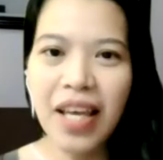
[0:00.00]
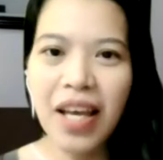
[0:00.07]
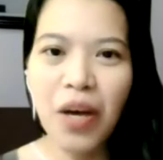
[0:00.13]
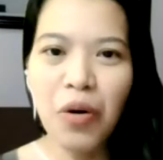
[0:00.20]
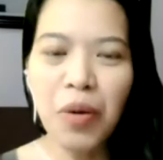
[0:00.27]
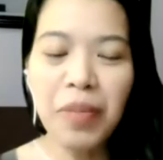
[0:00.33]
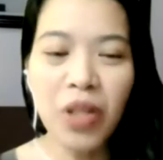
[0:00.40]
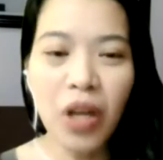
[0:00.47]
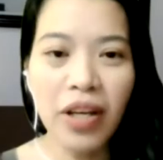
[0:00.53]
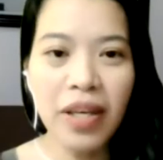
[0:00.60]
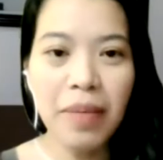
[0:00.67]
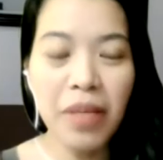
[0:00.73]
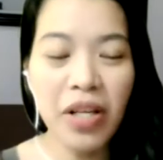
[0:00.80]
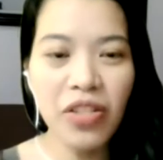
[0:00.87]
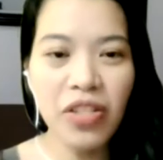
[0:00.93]
we'll be
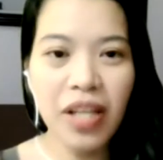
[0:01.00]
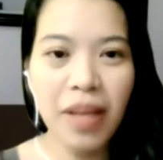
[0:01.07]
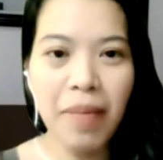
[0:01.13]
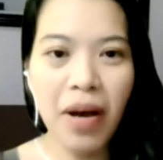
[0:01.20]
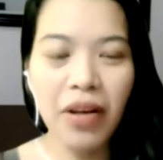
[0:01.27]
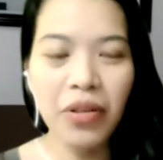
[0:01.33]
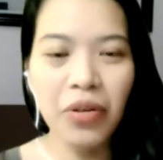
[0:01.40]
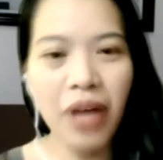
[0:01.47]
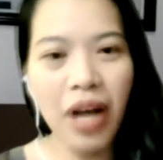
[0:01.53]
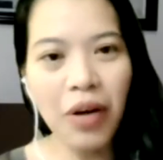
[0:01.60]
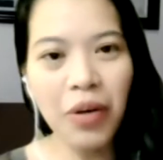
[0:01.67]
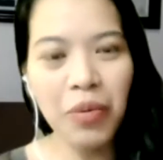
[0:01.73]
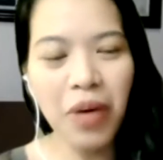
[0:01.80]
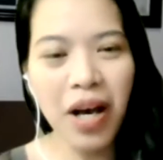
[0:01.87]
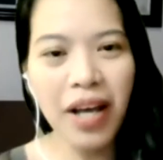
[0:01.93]
talking much about
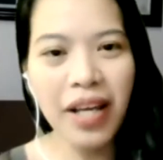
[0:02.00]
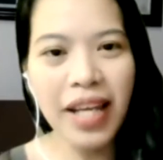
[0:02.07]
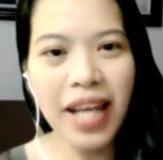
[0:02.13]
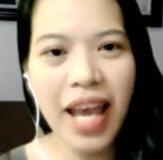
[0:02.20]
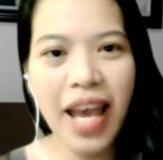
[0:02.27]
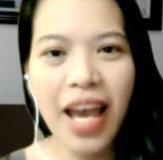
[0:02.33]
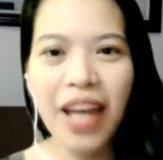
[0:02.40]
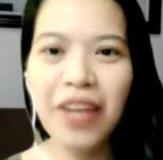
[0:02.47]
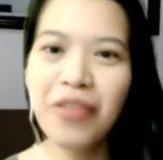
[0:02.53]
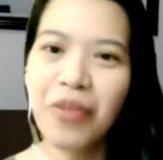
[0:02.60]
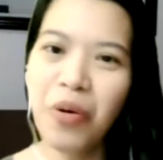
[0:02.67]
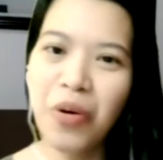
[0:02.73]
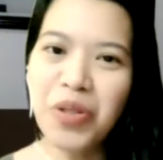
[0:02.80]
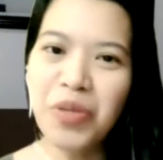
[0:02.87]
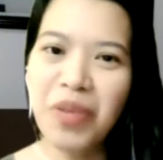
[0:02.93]
Crowd One. And of
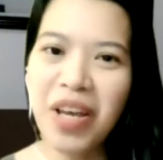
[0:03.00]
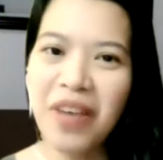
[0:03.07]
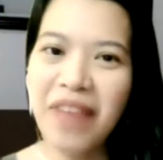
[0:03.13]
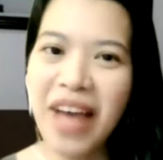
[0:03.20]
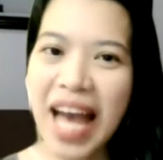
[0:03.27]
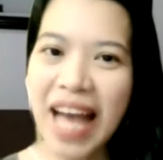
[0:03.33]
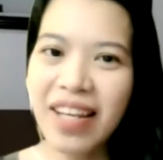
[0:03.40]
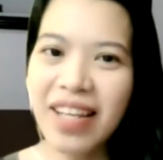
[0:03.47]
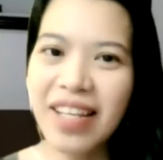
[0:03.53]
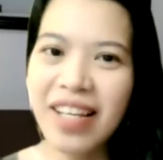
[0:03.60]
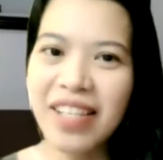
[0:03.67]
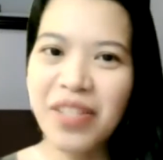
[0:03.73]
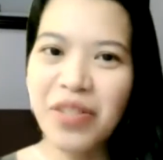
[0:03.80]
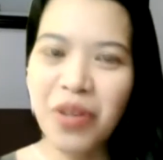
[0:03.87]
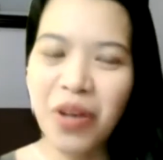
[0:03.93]
course, we have Andy
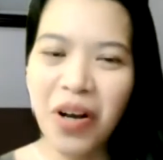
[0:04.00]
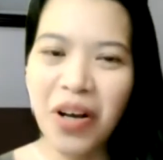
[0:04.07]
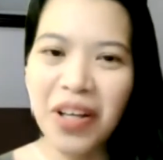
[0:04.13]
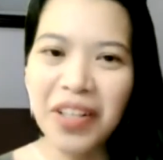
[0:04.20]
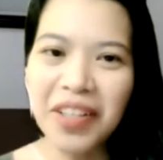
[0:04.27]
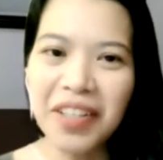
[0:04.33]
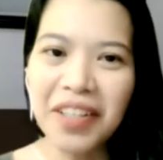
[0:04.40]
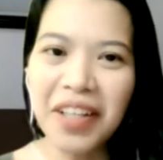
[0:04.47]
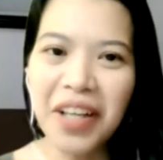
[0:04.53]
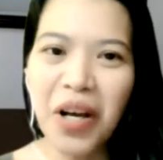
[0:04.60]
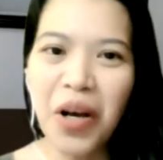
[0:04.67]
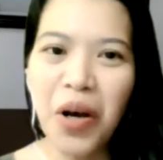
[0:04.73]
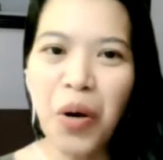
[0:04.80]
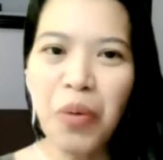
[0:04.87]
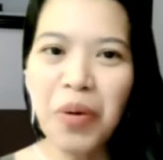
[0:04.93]
Gaston,
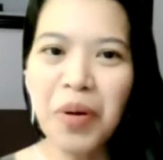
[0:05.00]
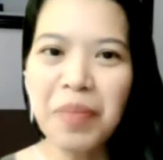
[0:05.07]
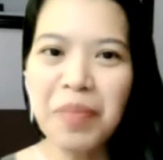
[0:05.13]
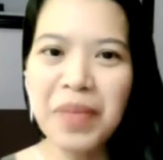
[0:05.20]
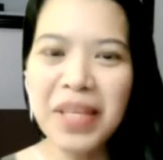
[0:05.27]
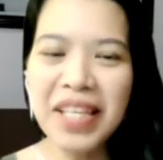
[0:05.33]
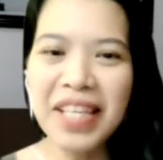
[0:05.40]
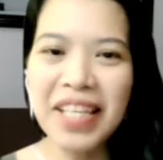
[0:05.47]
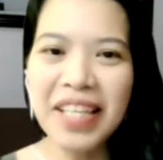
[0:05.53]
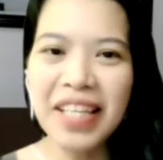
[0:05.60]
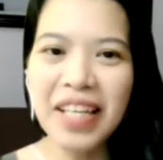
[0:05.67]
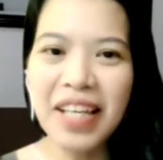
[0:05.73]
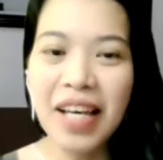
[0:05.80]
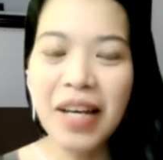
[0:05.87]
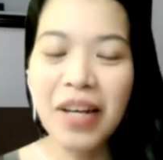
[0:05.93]
who will
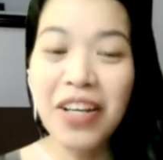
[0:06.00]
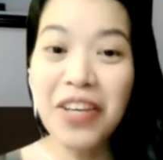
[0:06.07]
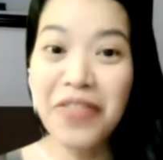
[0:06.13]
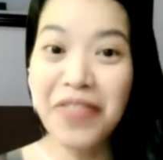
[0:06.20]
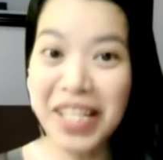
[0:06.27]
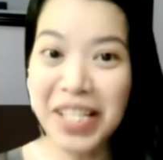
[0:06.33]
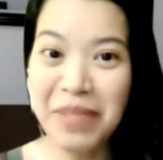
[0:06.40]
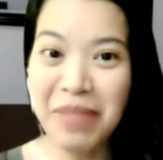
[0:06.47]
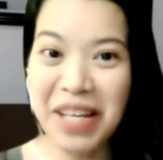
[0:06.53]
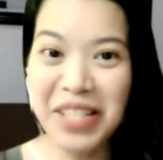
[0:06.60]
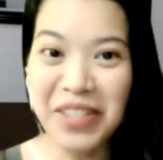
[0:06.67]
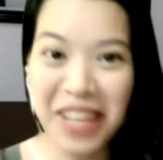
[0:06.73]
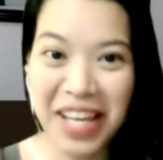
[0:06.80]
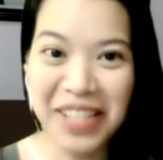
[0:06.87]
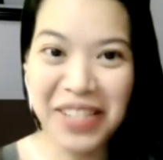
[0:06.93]
be convinced by
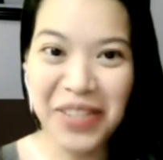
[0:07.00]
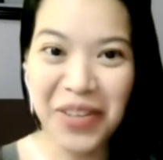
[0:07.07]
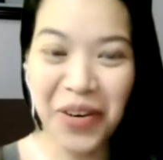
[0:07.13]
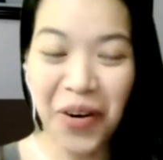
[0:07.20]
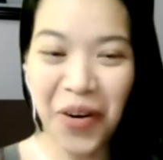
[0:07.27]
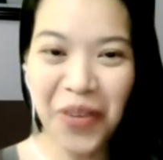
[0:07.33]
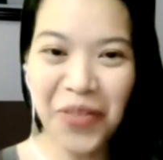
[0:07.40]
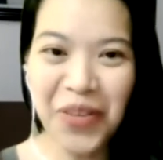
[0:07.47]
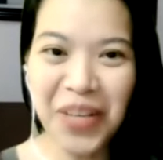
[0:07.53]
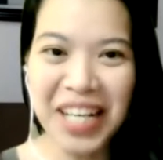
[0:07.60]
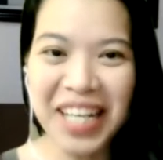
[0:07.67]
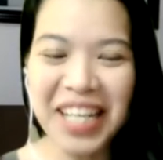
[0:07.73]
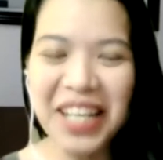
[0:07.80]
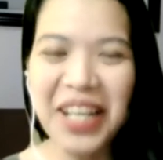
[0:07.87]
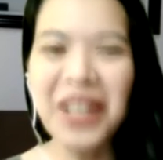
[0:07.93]
Chester,
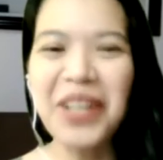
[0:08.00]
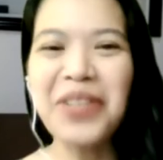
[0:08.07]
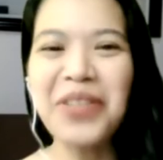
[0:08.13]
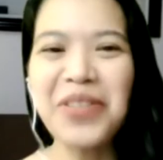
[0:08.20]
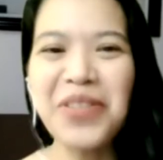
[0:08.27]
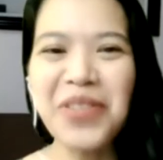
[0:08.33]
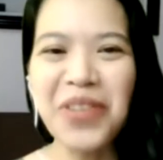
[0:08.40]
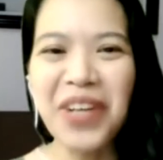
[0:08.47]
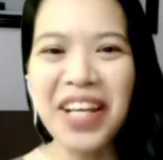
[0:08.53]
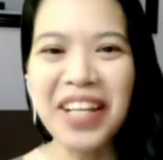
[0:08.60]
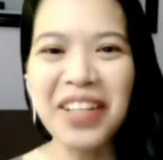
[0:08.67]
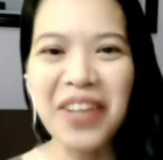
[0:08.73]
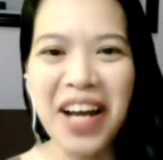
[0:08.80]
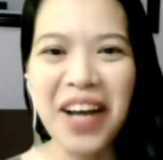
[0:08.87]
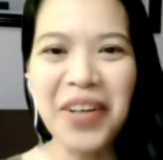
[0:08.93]
hopefully, to
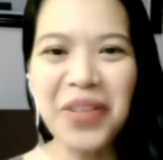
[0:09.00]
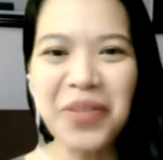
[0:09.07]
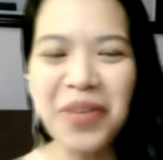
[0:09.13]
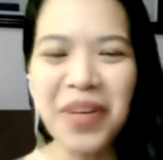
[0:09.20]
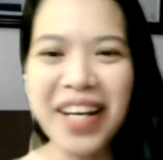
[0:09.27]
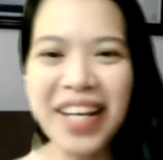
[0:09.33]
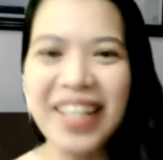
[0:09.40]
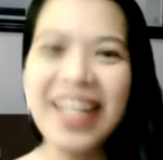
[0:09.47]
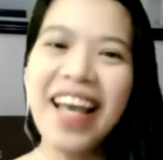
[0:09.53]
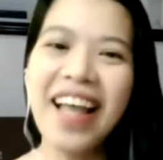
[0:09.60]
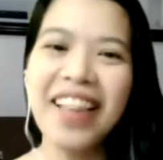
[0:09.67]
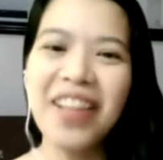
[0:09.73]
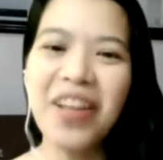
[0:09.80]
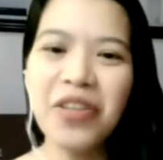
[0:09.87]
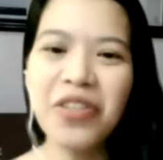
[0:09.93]
join Crowd One.
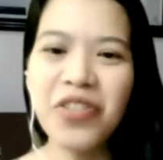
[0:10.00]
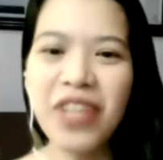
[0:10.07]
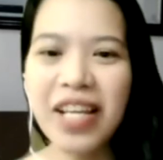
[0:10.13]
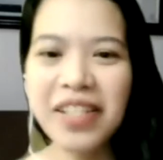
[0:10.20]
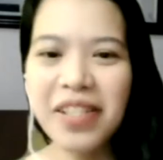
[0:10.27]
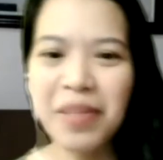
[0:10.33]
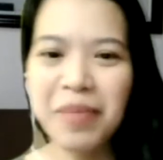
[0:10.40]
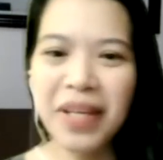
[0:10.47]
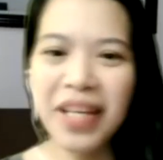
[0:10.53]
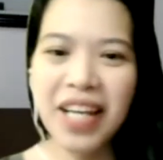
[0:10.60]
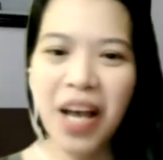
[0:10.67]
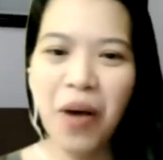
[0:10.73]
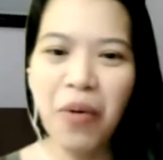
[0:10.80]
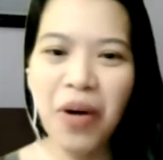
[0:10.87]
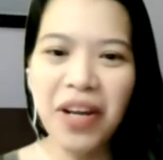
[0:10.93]
Hello, gentlemen.
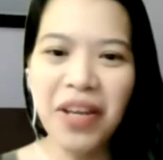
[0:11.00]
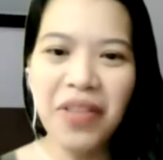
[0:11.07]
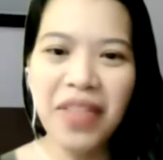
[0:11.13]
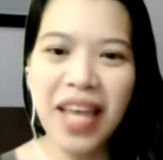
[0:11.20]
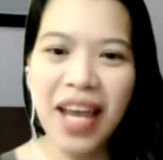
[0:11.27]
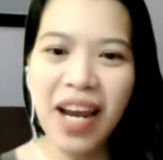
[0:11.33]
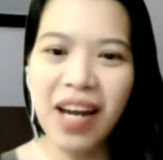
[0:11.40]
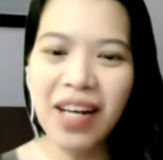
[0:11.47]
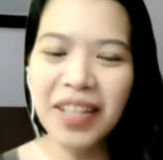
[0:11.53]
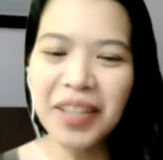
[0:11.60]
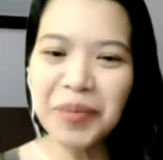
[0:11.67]
How are you there?